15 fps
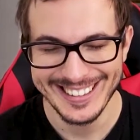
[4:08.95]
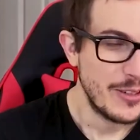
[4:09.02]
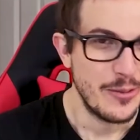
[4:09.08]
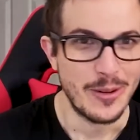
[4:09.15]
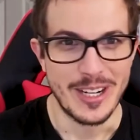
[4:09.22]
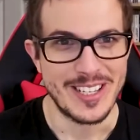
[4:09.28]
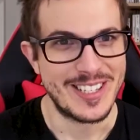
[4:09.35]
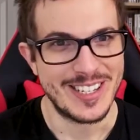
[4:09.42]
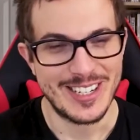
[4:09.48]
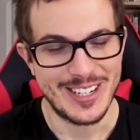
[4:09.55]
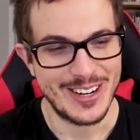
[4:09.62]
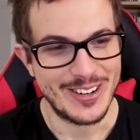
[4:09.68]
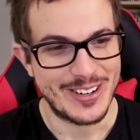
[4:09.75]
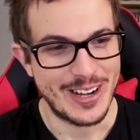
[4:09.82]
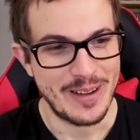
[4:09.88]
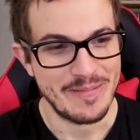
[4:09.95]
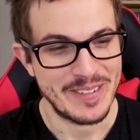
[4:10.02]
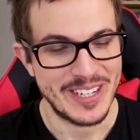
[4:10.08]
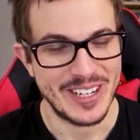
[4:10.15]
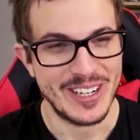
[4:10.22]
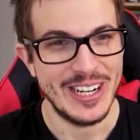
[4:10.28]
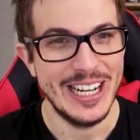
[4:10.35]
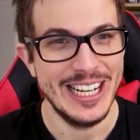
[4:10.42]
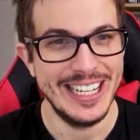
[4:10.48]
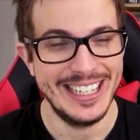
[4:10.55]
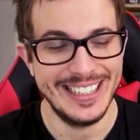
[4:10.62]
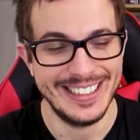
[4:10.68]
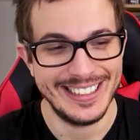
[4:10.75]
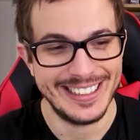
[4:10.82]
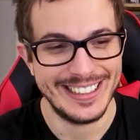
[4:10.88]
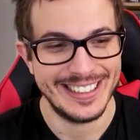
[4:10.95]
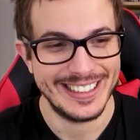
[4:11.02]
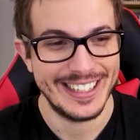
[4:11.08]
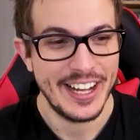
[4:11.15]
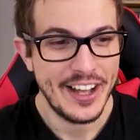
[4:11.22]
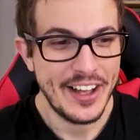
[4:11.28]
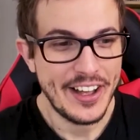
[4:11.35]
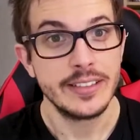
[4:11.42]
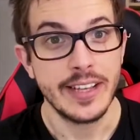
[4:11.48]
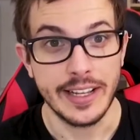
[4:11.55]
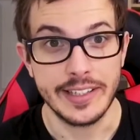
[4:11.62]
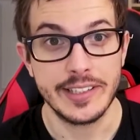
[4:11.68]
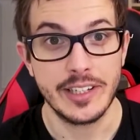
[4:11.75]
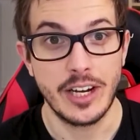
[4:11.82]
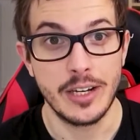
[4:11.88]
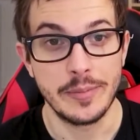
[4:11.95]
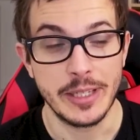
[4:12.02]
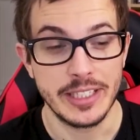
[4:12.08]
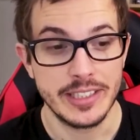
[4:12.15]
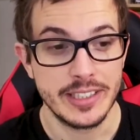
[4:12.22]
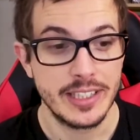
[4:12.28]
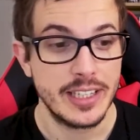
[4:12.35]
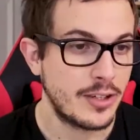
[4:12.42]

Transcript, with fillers: What does this show come to? Next comment.